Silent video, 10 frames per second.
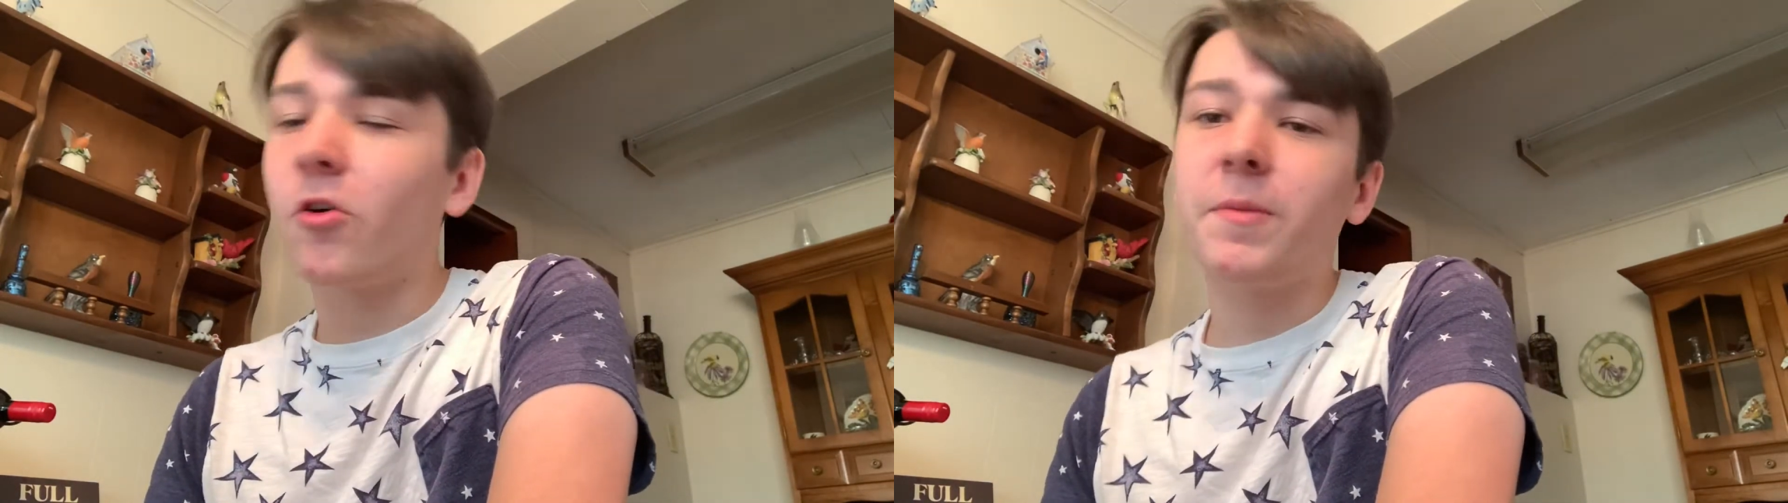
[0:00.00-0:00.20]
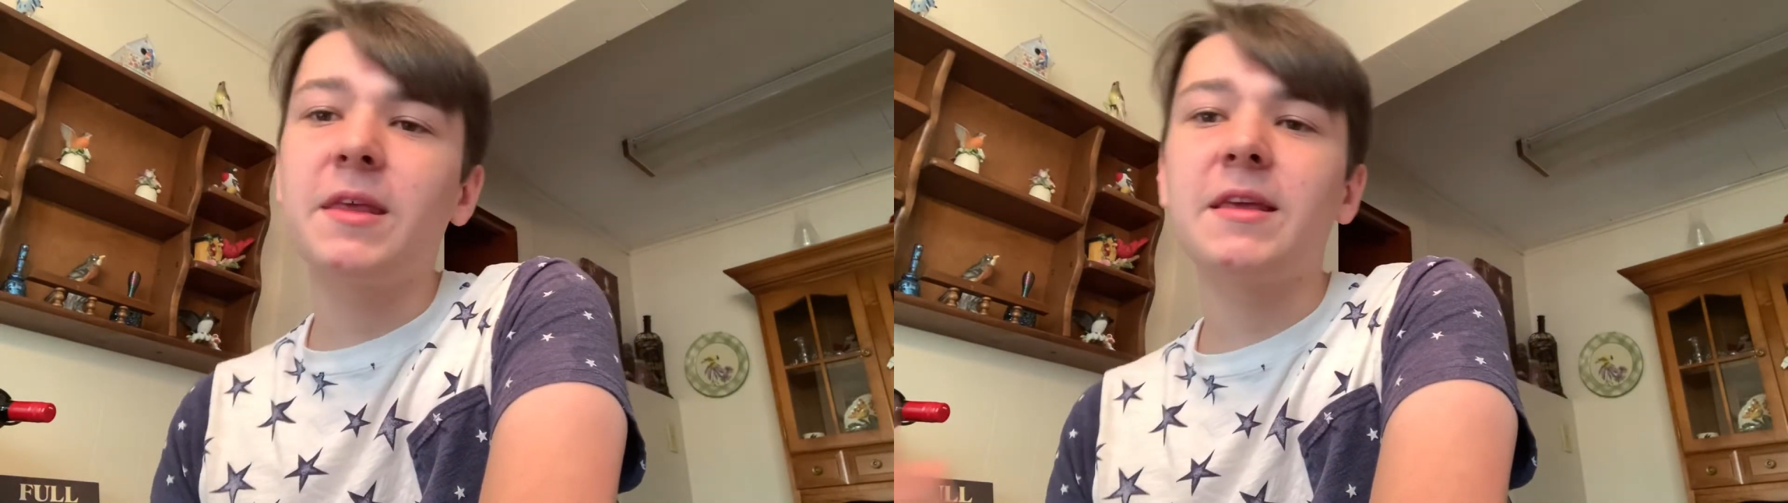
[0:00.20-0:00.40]

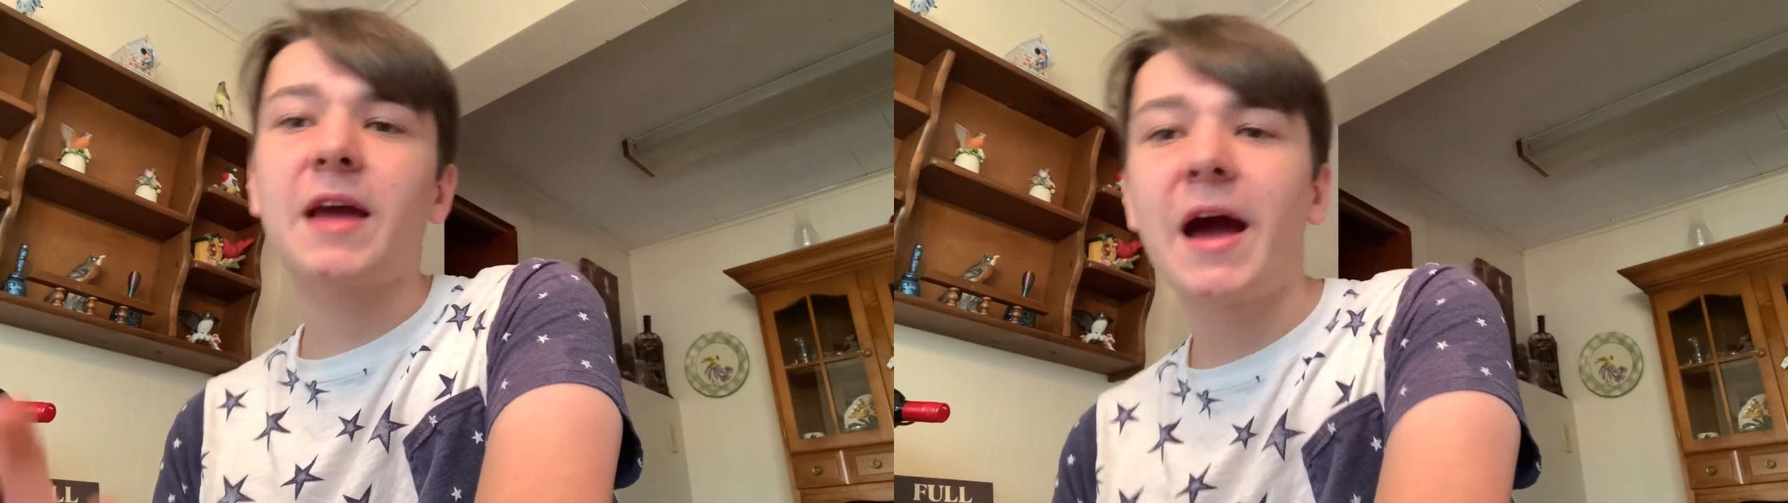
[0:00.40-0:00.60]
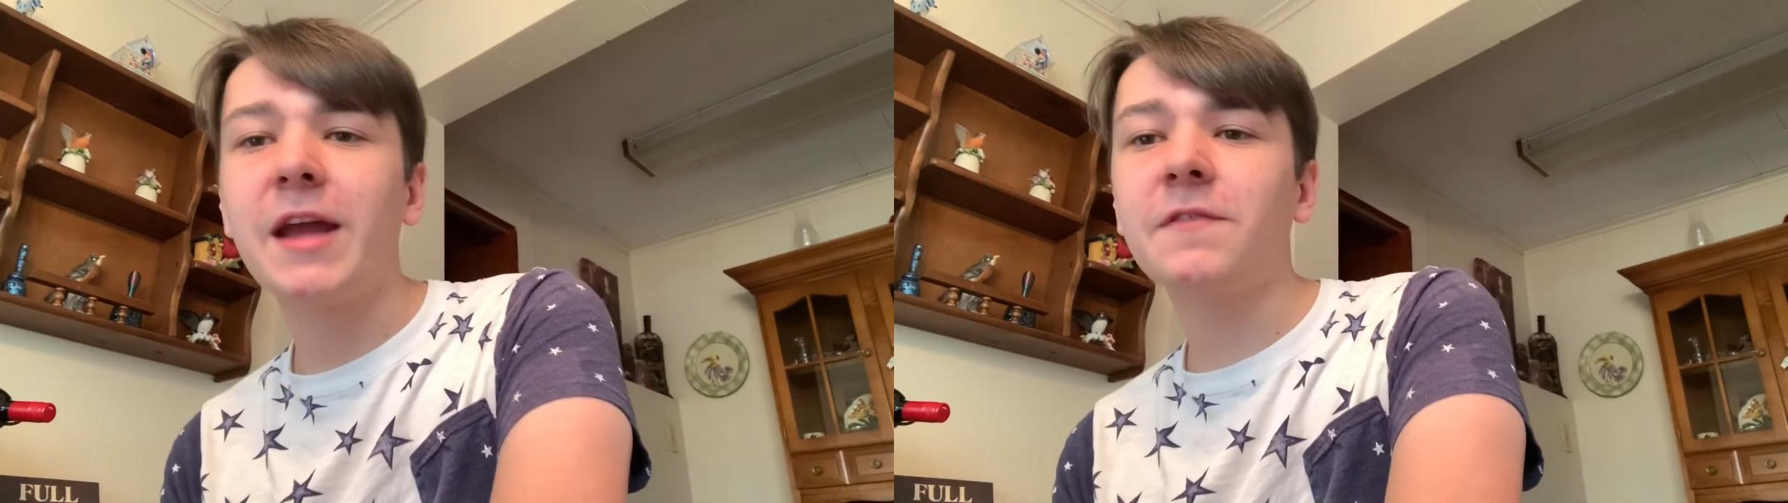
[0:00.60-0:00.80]
be
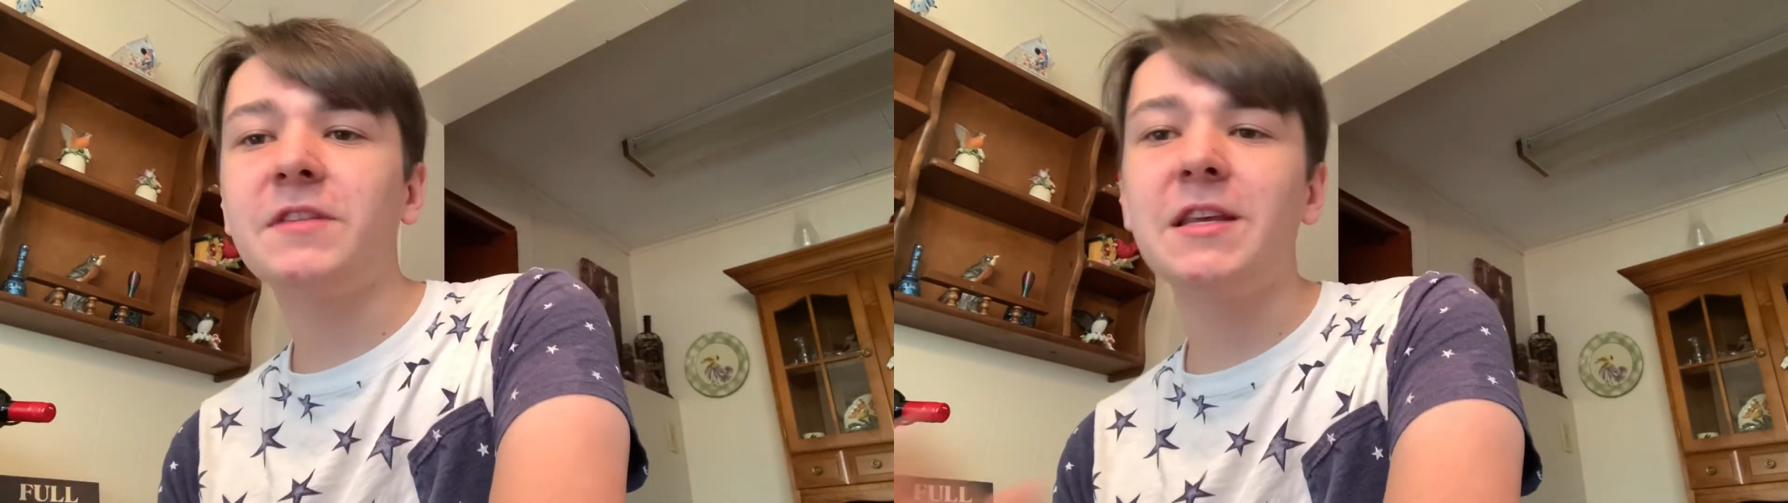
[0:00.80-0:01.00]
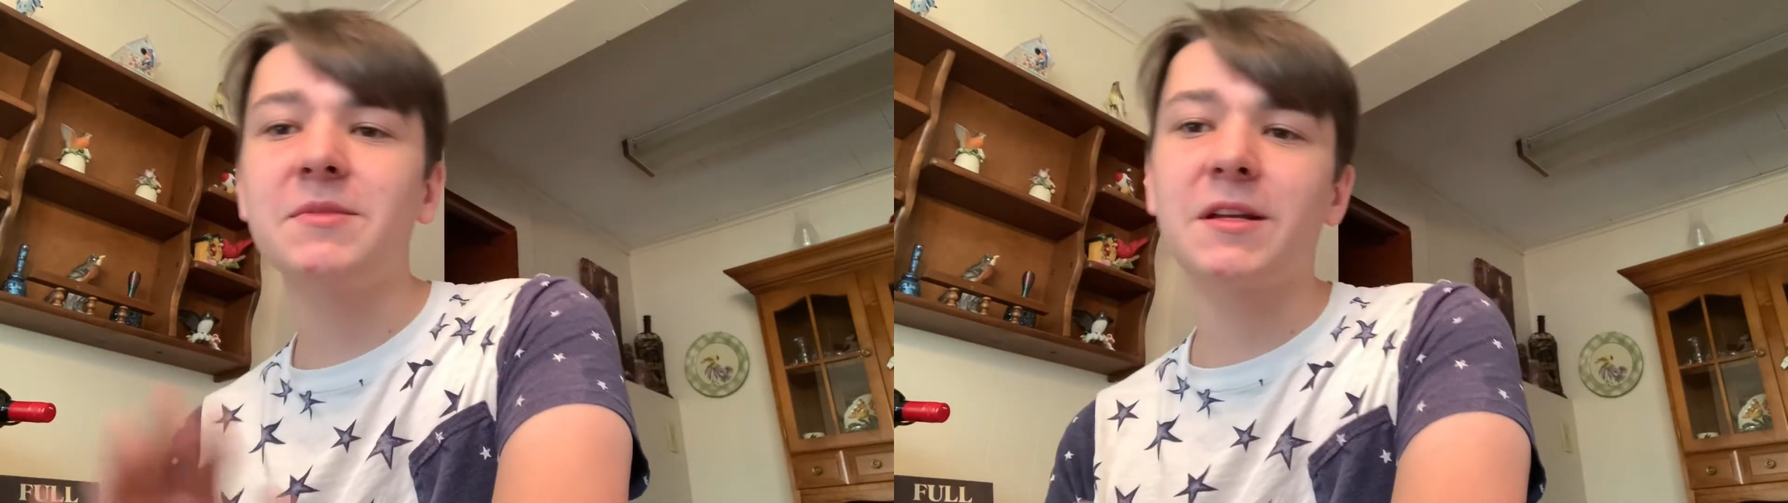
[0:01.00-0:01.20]
kind of
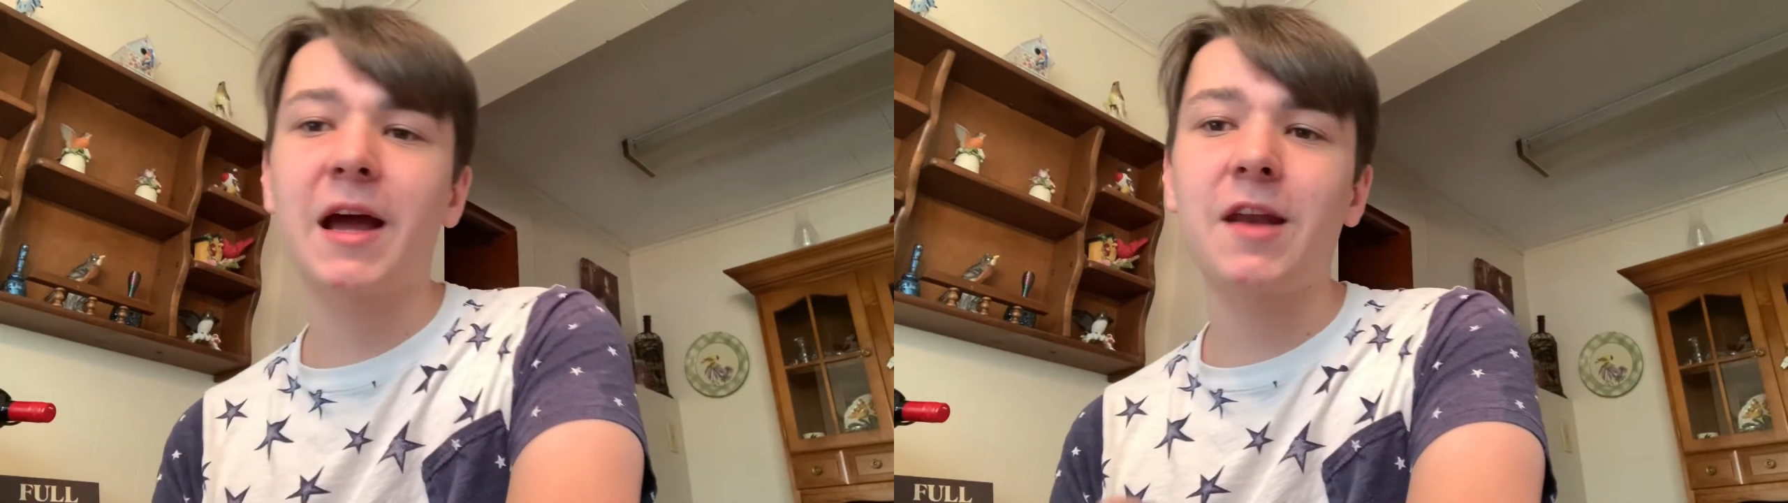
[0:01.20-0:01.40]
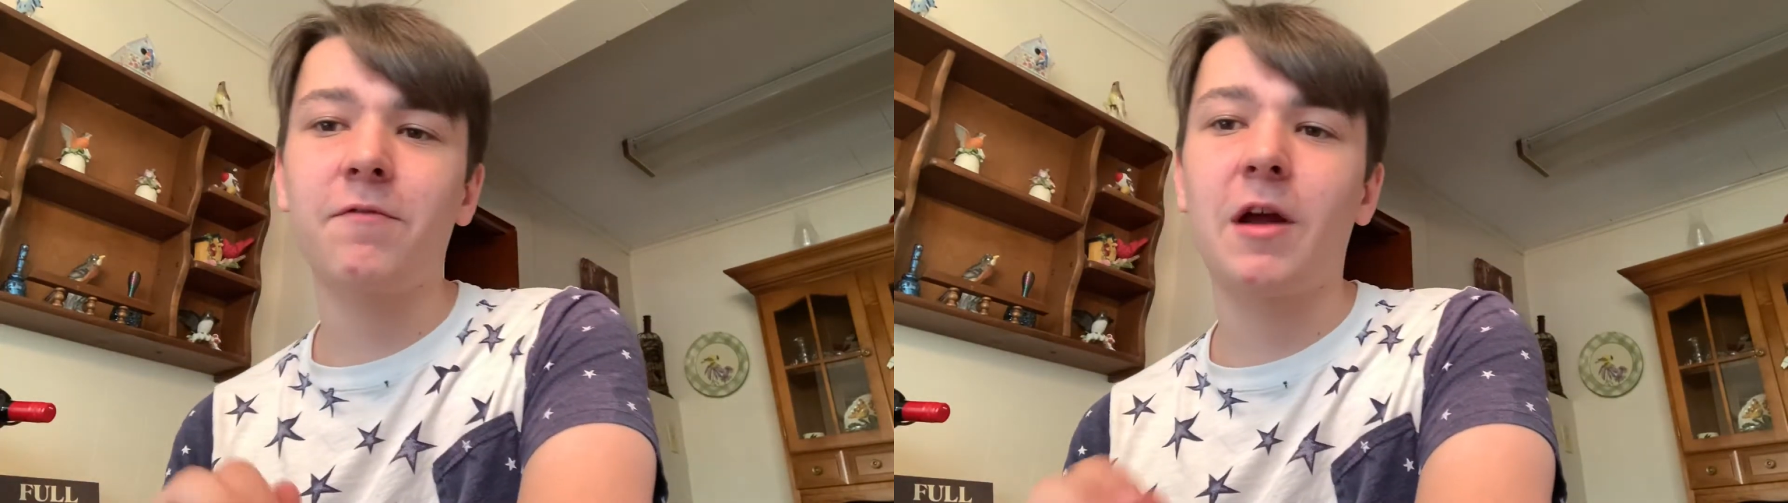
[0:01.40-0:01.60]
teams and
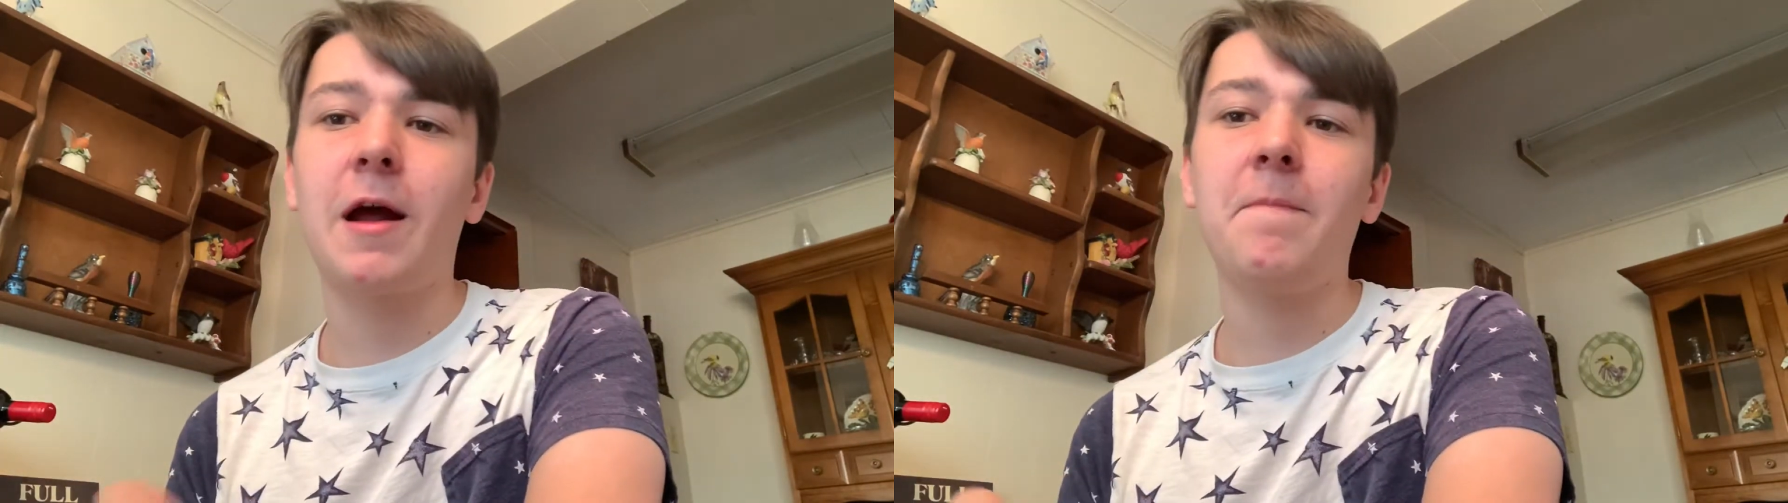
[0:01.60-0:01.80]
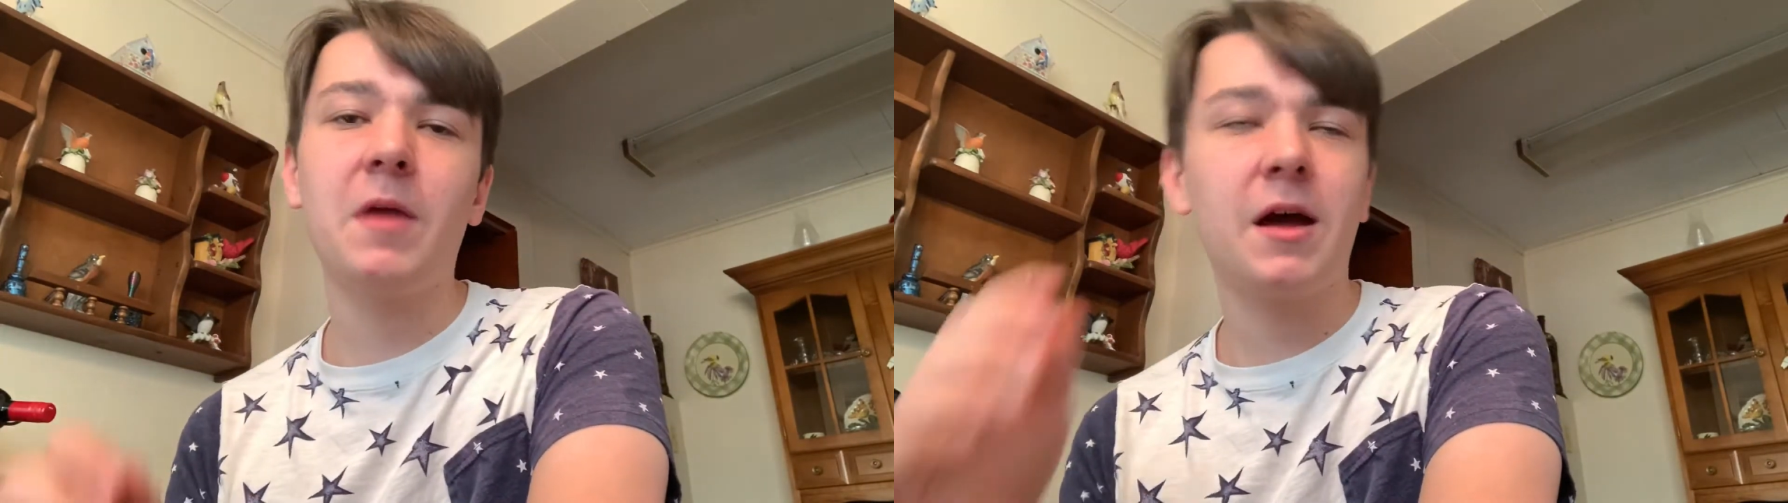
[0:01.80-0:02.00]
kind of not.